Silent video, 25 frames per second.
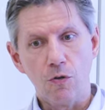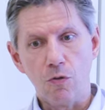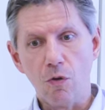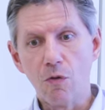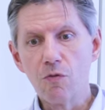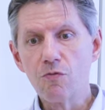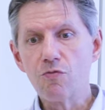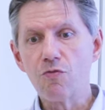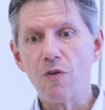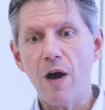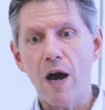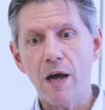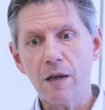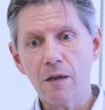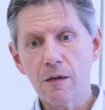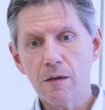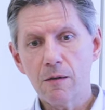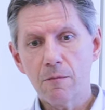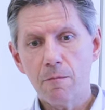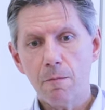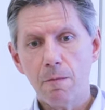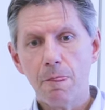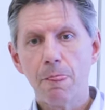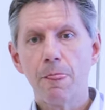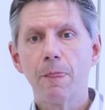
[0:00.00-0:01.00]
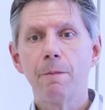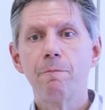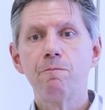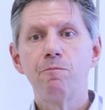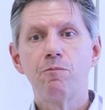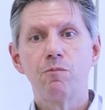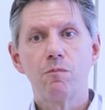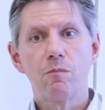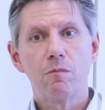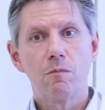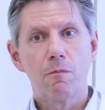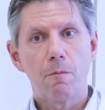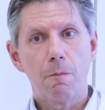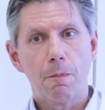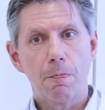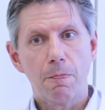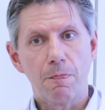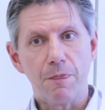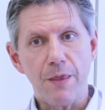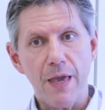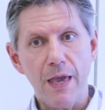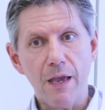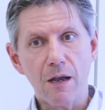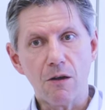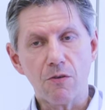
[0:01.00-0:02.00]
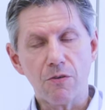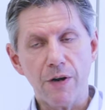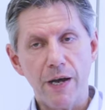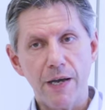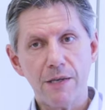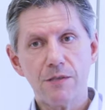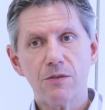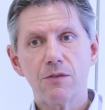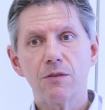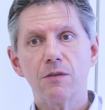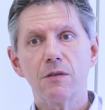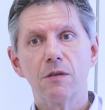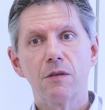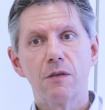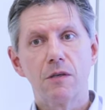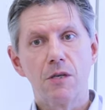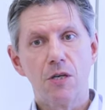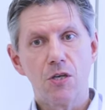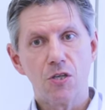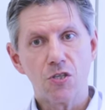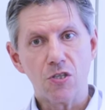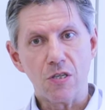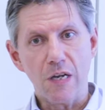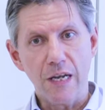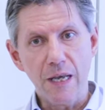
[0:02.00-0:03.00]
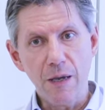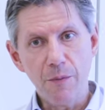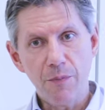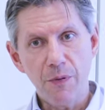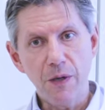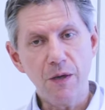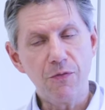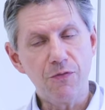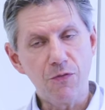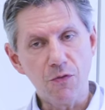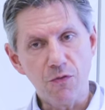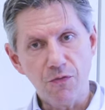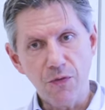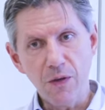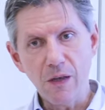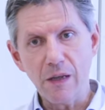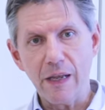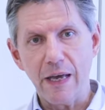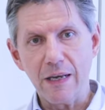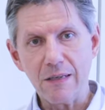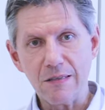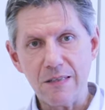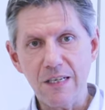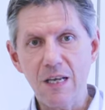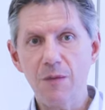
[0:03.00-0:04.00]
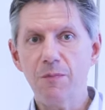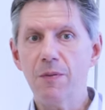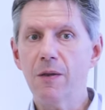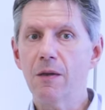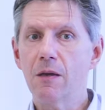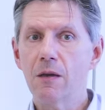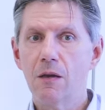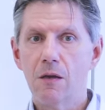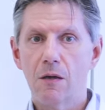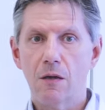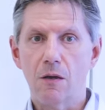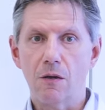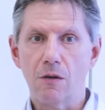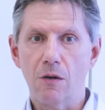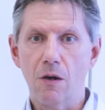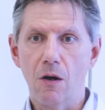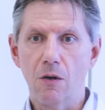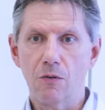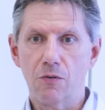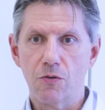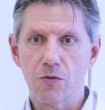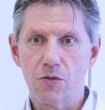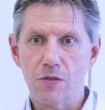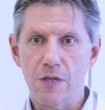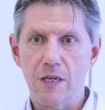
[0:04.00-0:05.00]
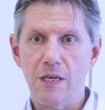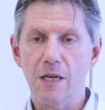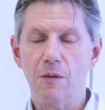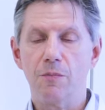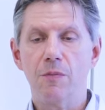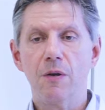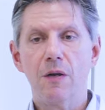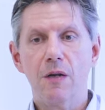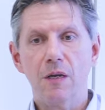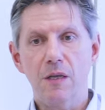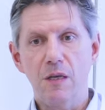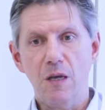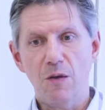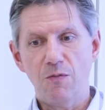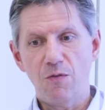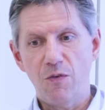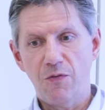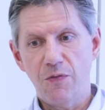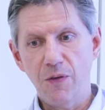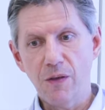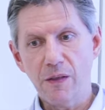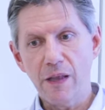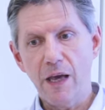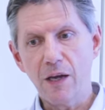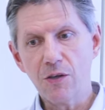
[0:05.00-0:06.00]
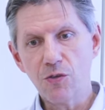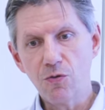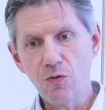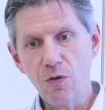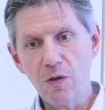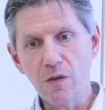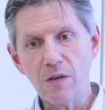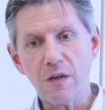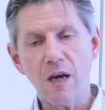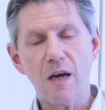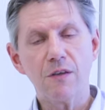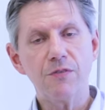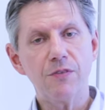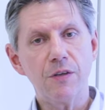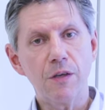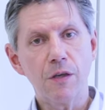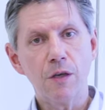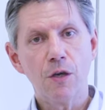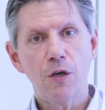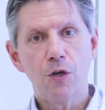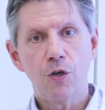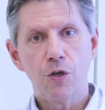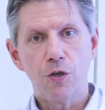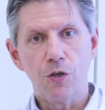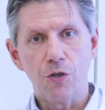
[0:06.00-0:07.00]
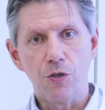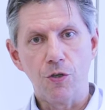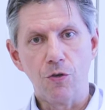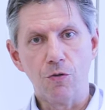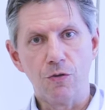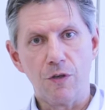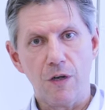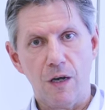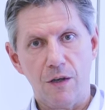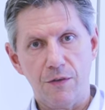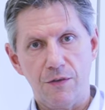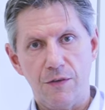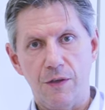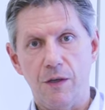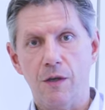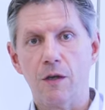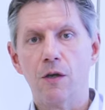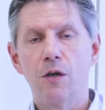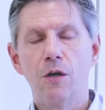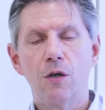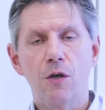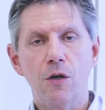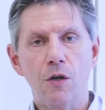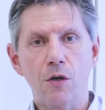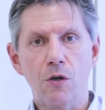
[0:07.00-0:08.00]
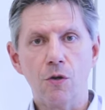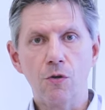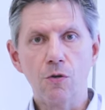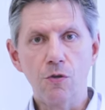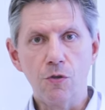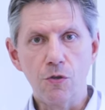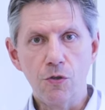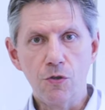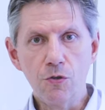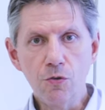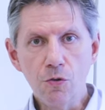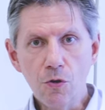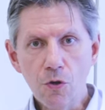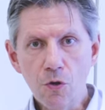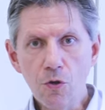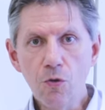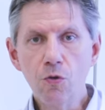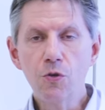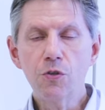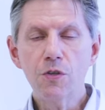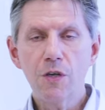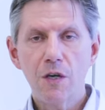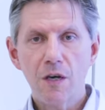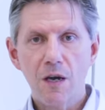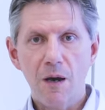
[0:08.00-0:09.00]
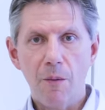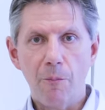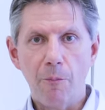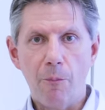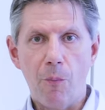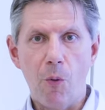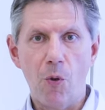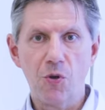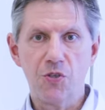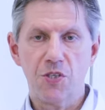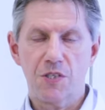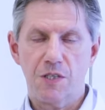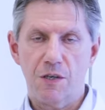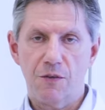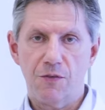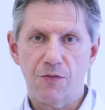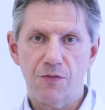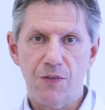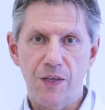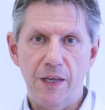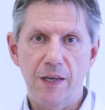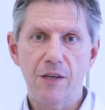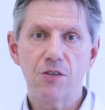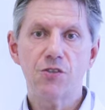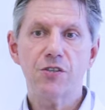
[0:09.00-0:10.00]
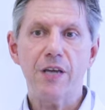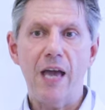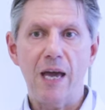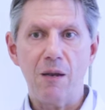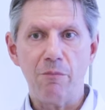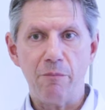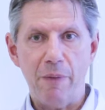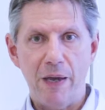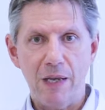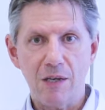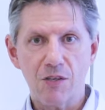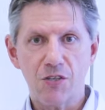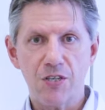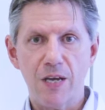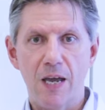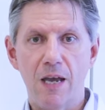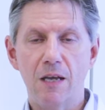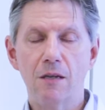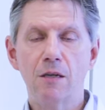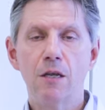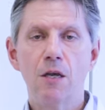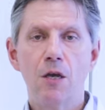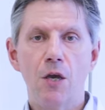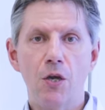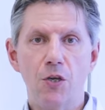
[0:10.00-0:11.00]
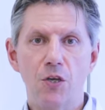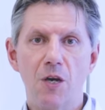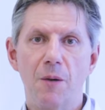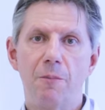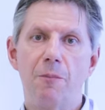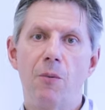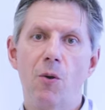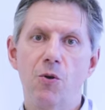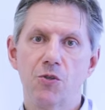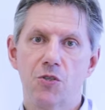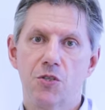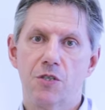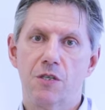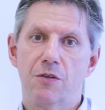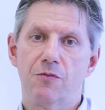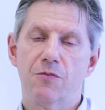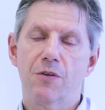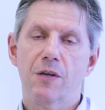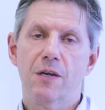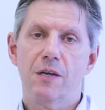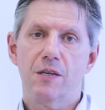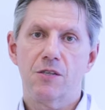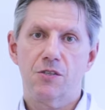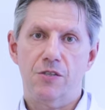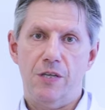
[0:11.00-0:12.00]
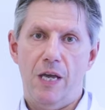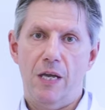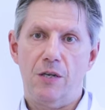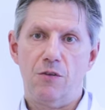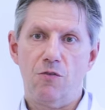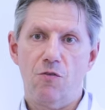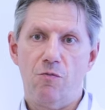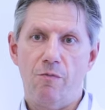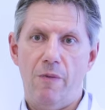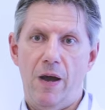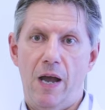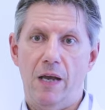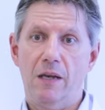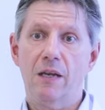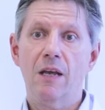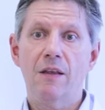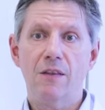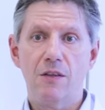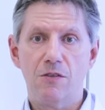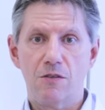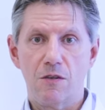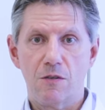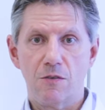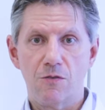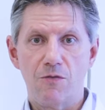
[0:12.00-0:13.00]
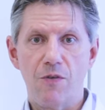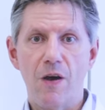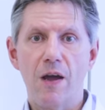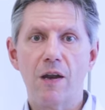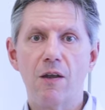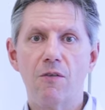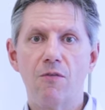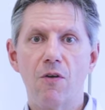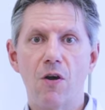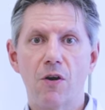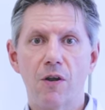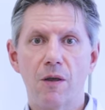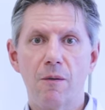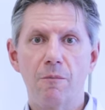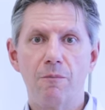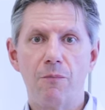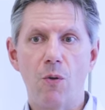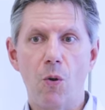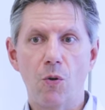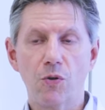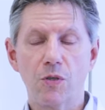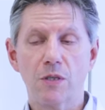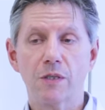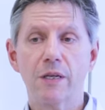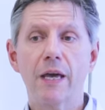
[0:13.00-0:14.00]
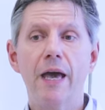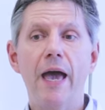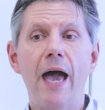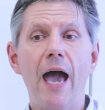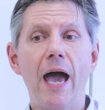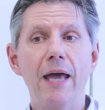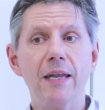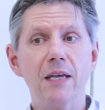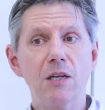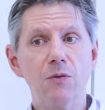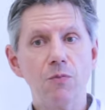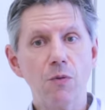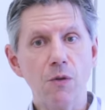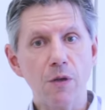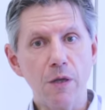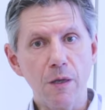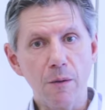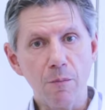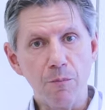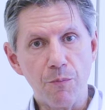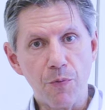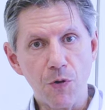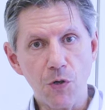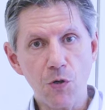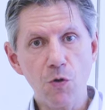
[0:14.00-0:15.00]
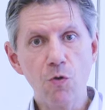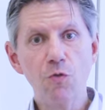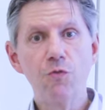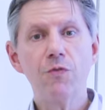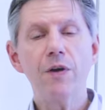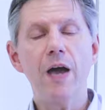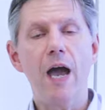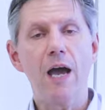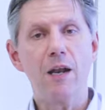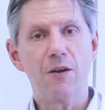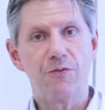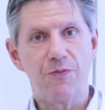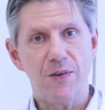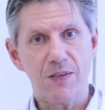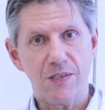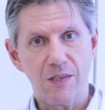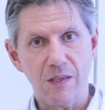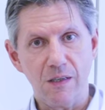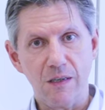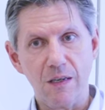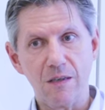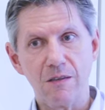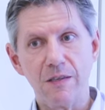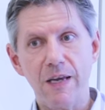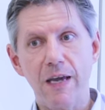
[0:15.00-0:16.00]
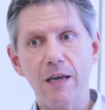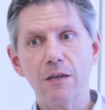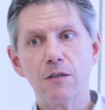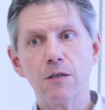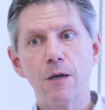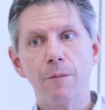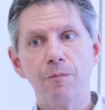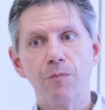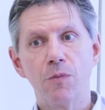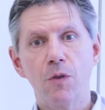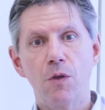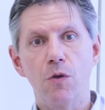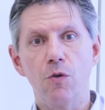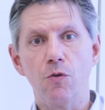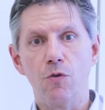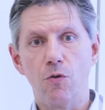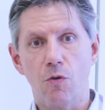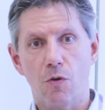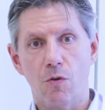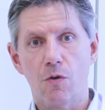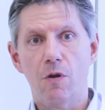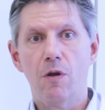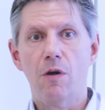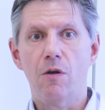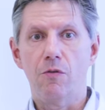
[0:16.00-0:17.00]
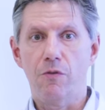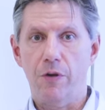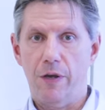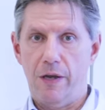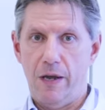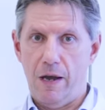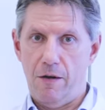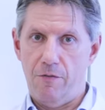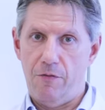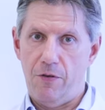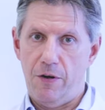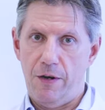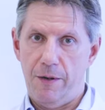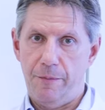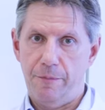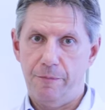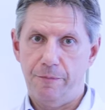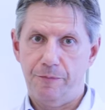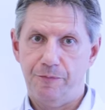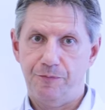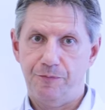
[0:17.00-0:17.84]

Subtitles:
Don't run, take rest, sleep. If you feel like sleeping, go to sleep. If you feel like doing nothing, do nothing. Do good, positive things and maintain your positive state of mind. This is very, very important and it will improve and facilitate your recovery.